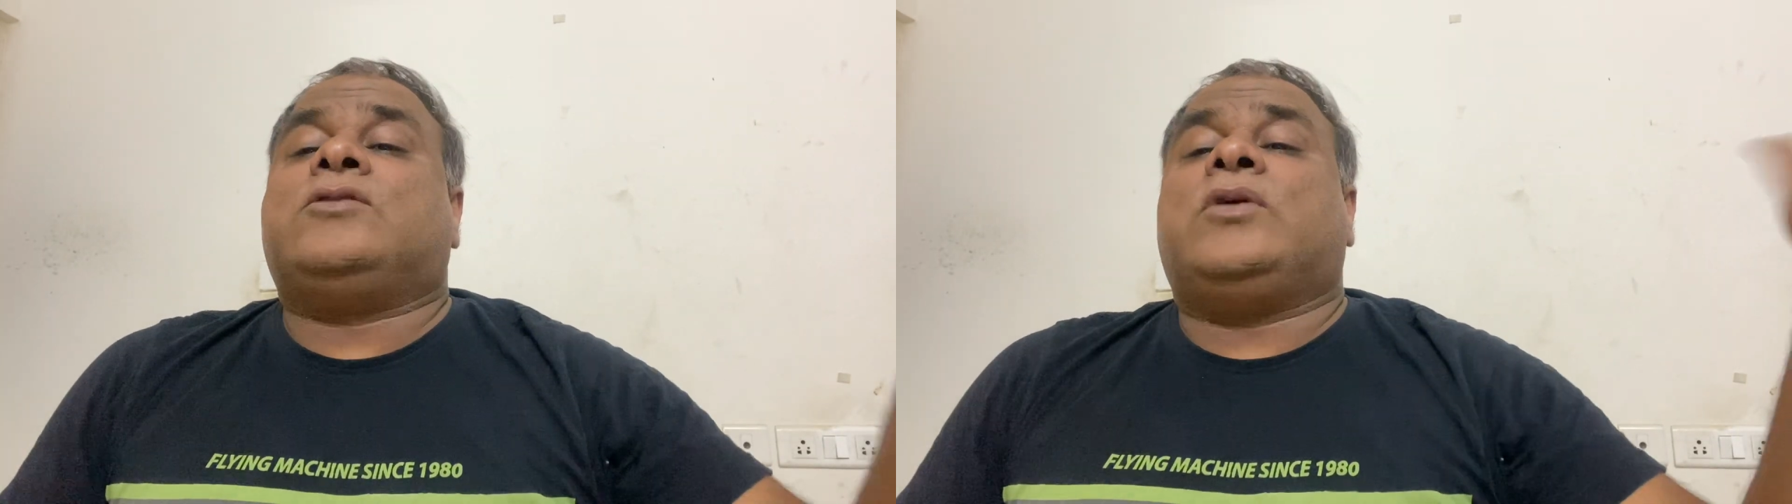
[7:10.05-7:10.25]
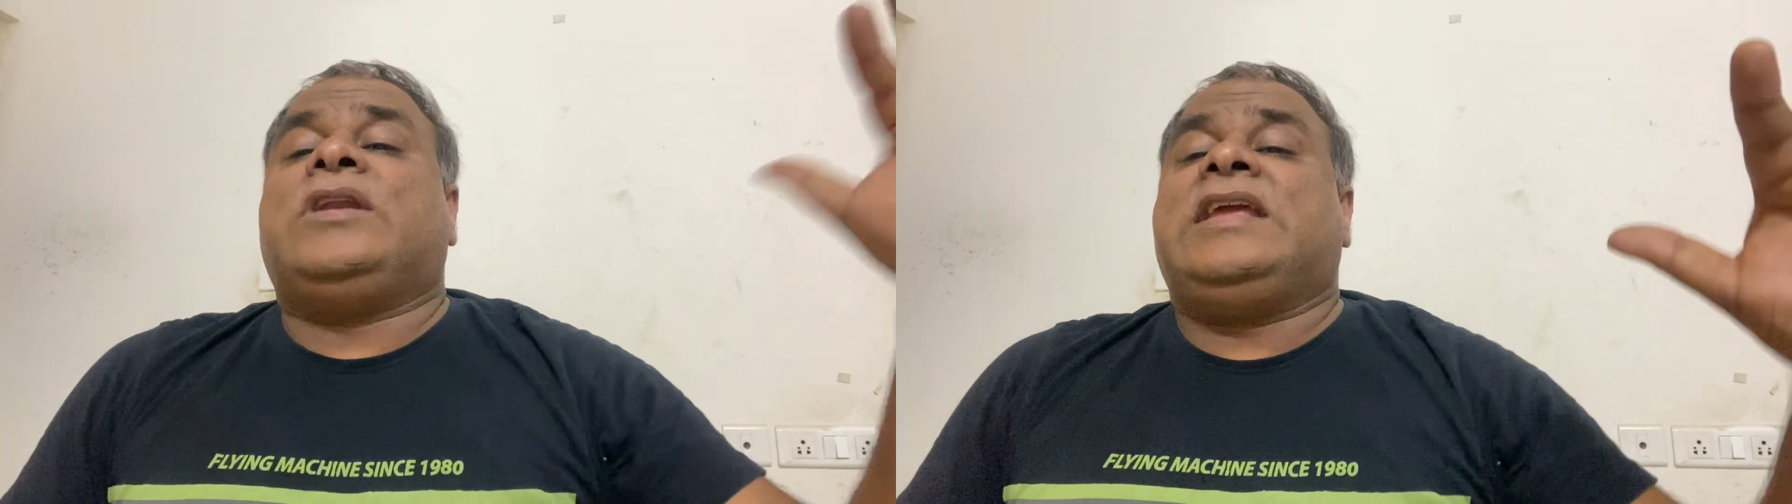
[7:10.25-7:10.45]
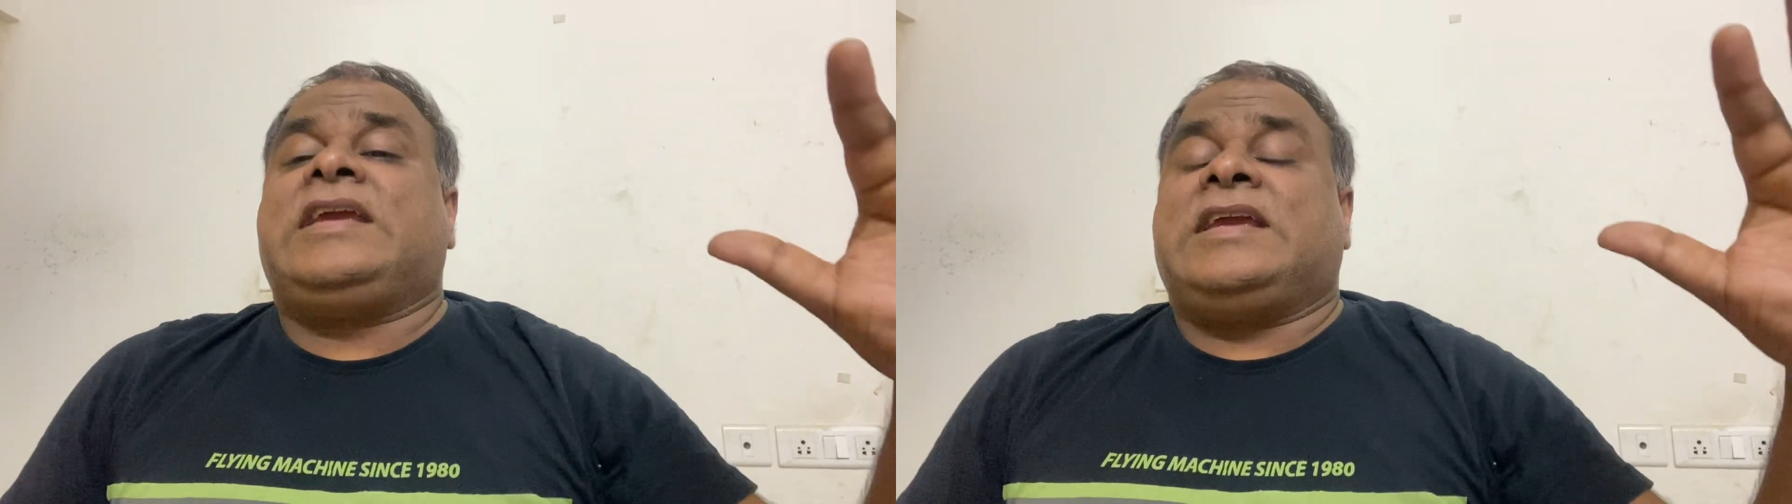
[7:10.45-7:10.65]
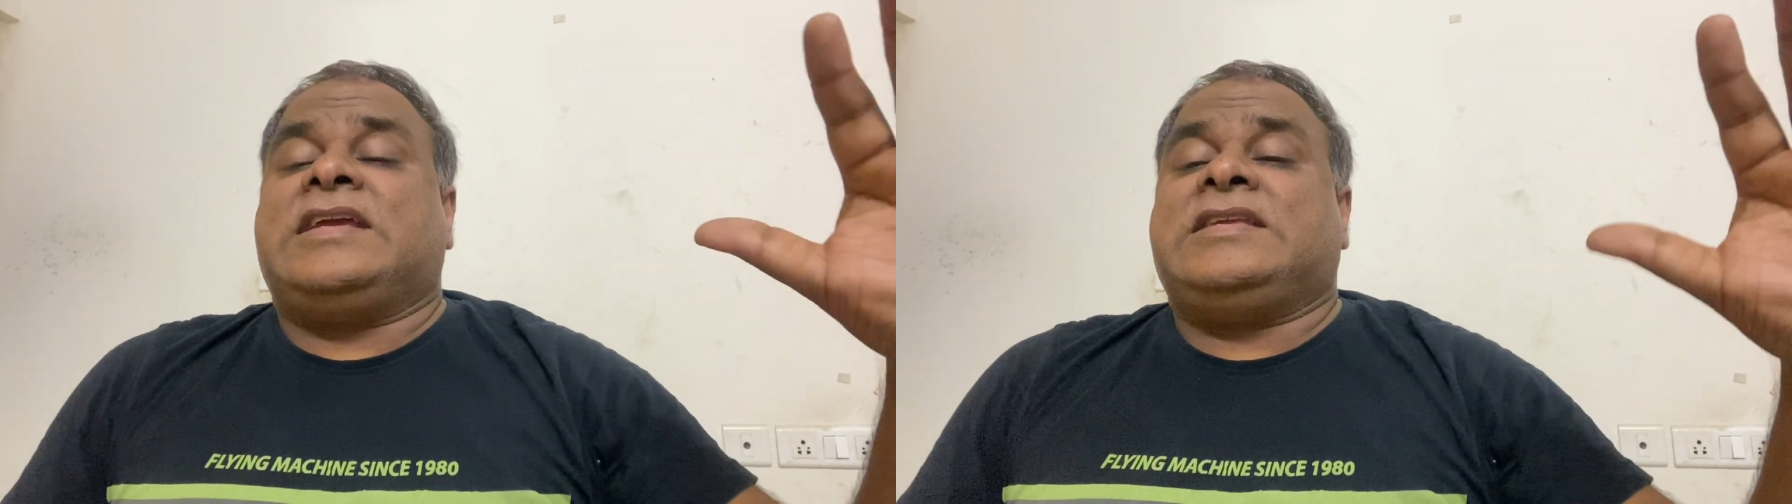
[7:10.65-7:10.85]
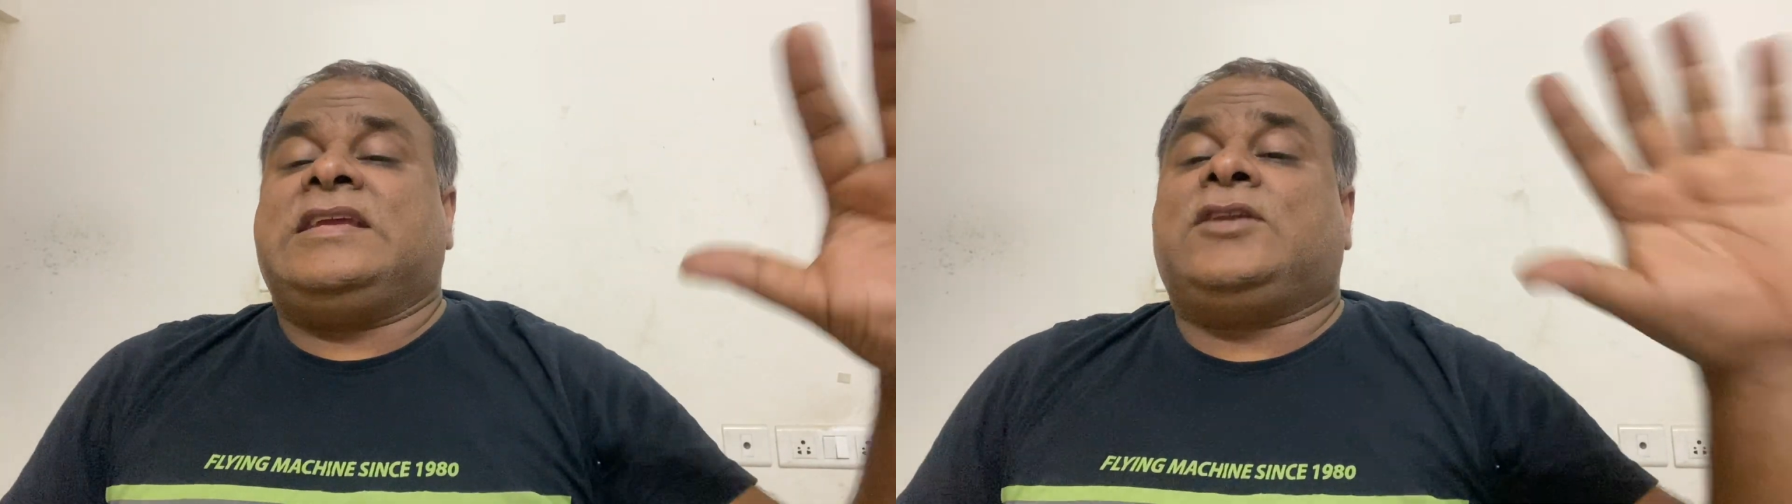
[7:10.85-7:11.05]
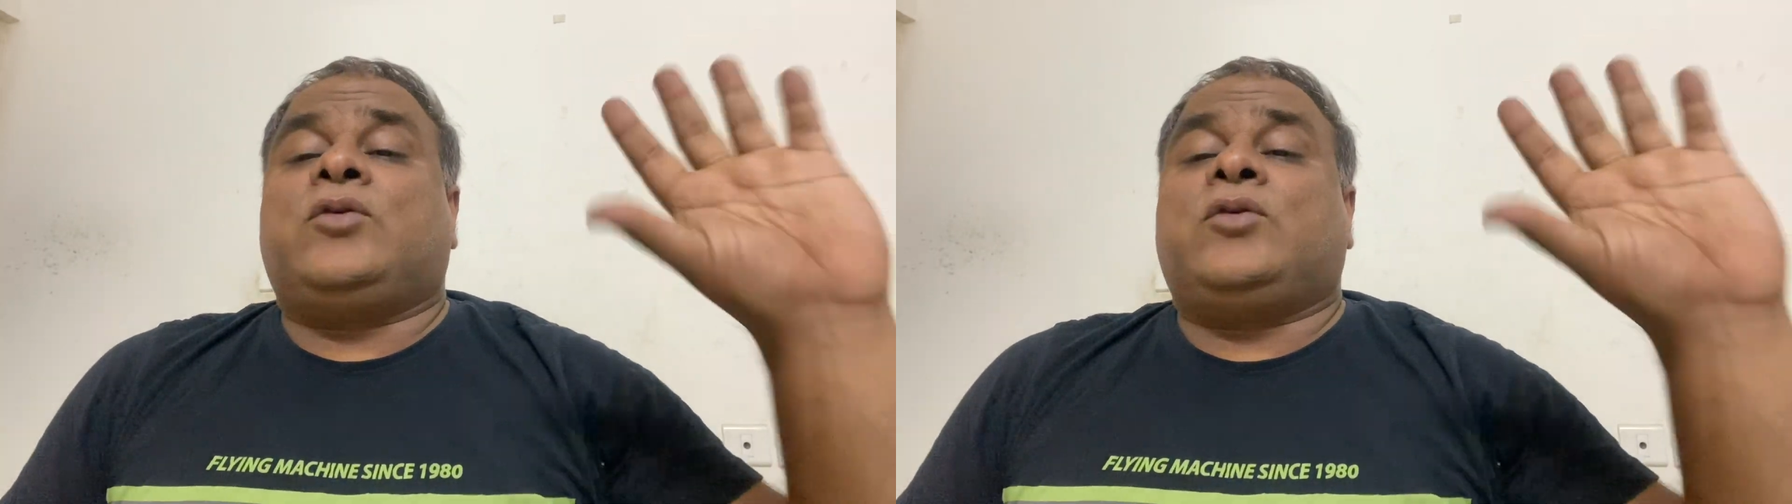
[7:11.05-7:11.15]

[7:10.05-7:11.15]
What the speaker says: 20 kg.